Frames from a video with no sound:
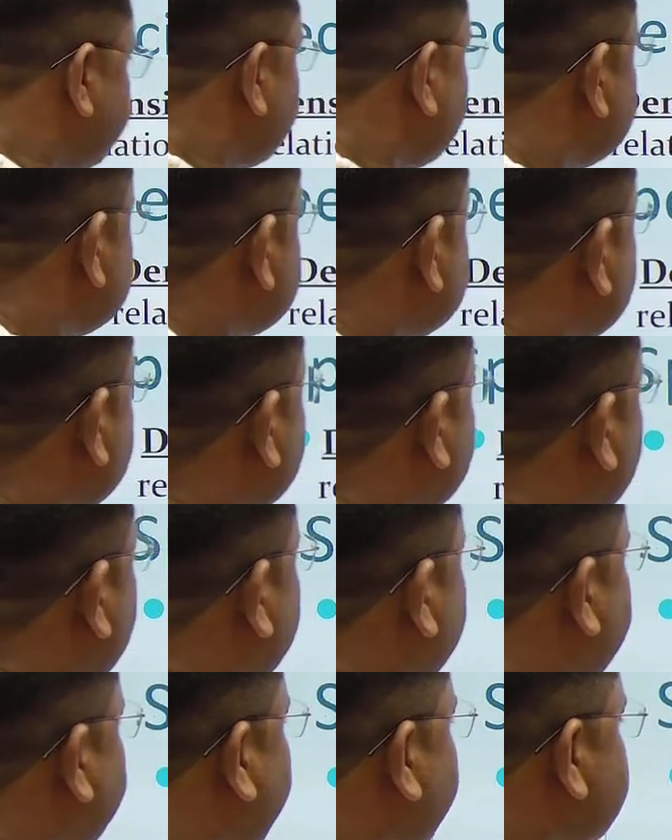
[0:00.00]
See,
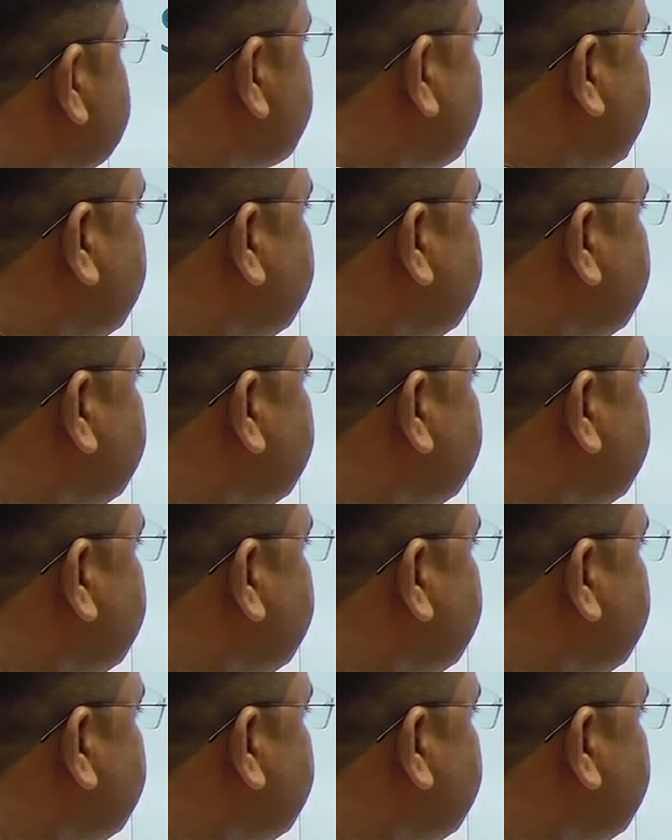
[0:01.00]
next one,